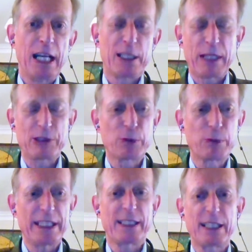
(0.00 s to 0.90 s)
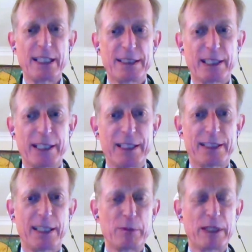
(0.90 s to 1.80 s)
And about a week later, he
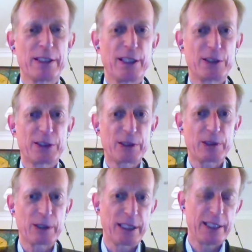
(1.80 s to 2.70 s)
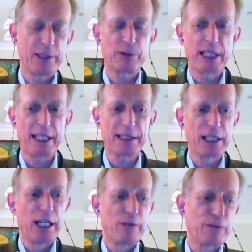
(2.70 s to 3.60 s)
sent me an article that he had read
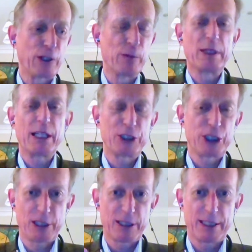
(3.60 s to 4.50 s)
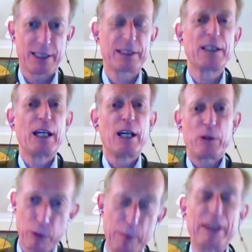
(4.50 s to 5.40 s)
from a journalist
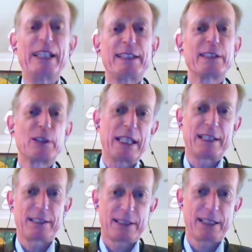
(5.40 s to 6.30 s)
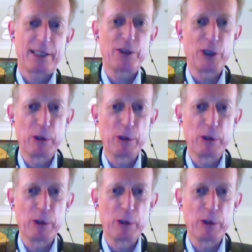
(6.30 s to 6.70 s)
repeating the myth and saying,